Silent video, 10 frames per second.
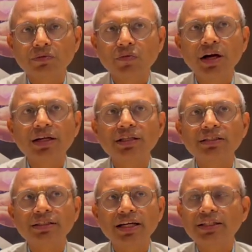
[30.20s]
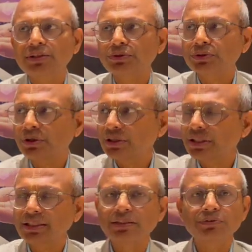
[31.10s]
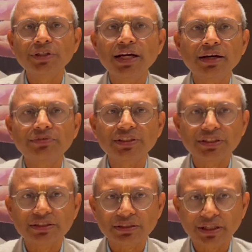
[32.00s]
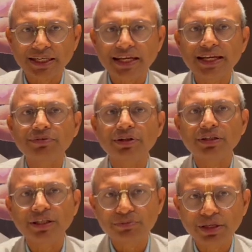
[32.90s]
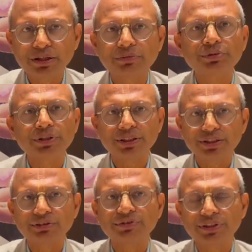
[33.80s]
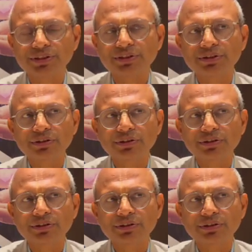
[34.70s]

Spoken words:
One is that you saw that we have this conclave on human-computer interface.